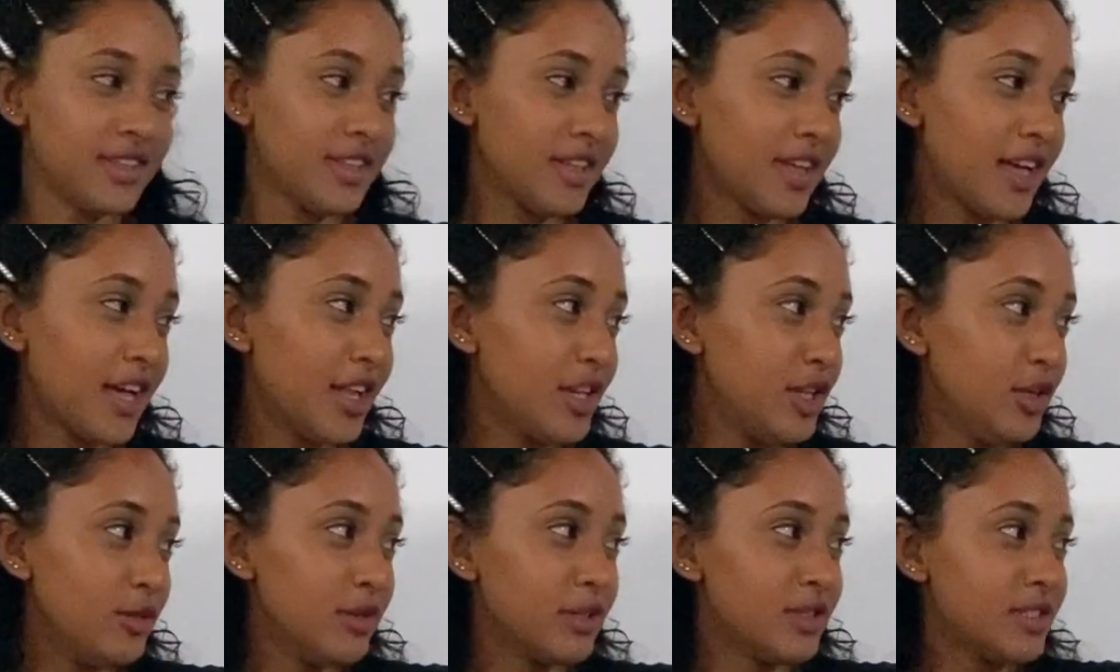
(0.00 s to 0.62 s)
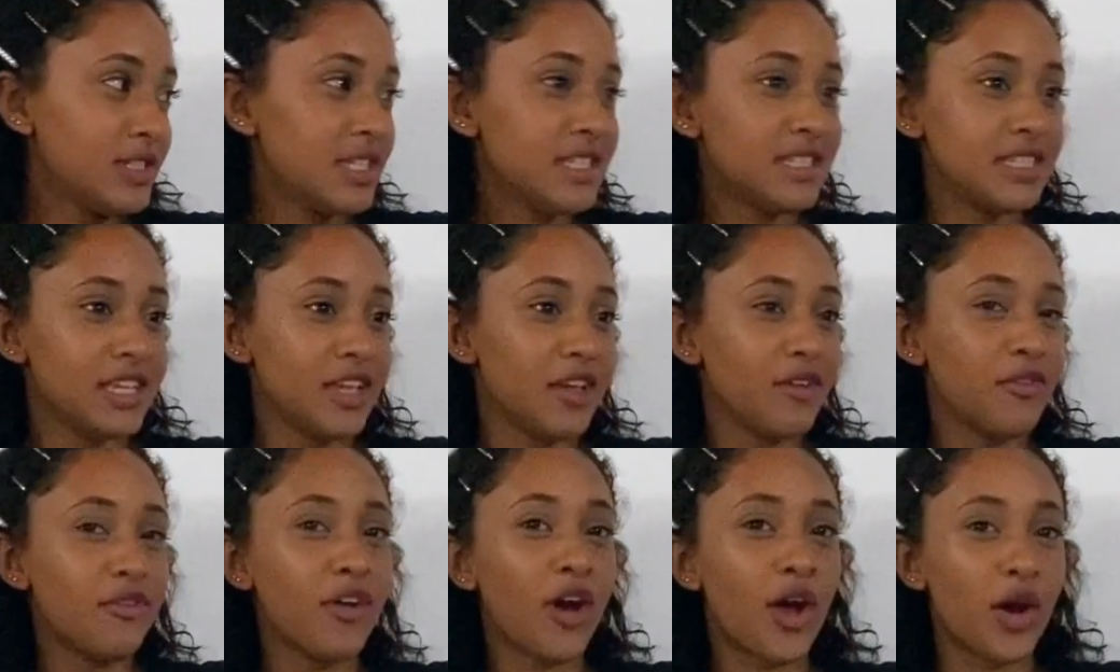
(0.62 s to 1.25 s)
and you're
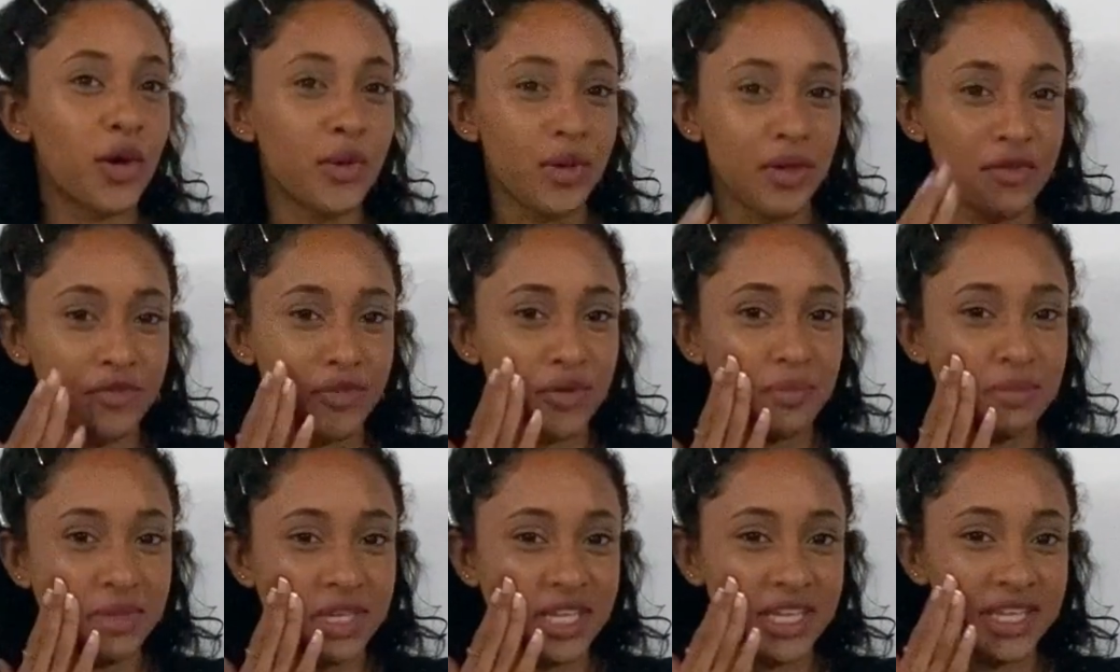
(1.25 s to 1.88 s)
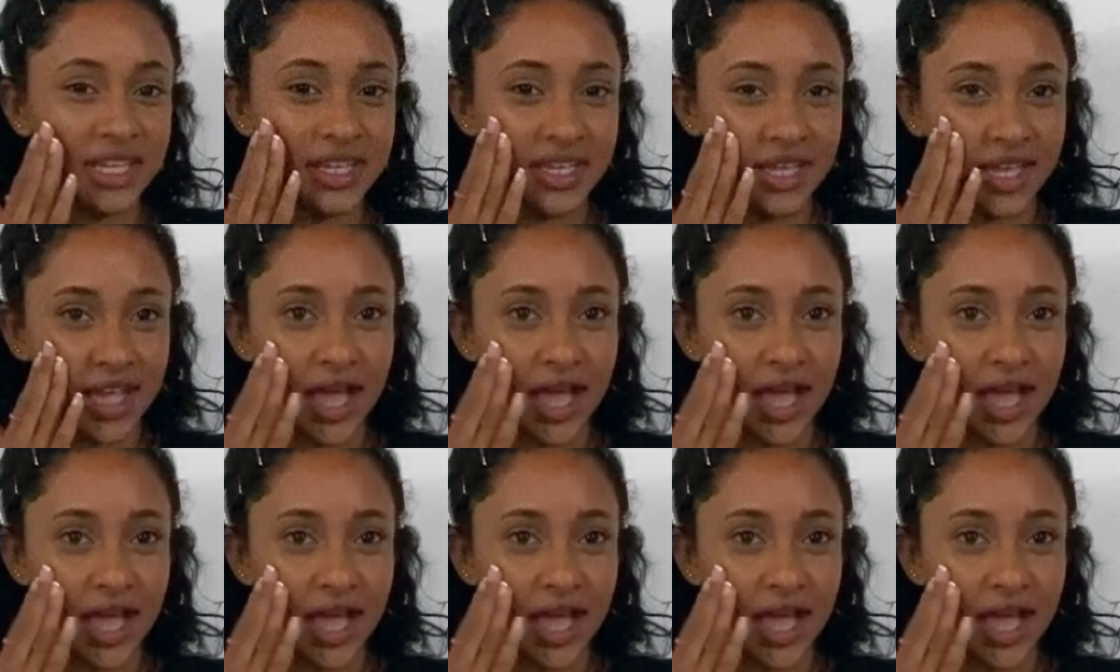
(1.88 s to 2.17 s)
sitting far away from me,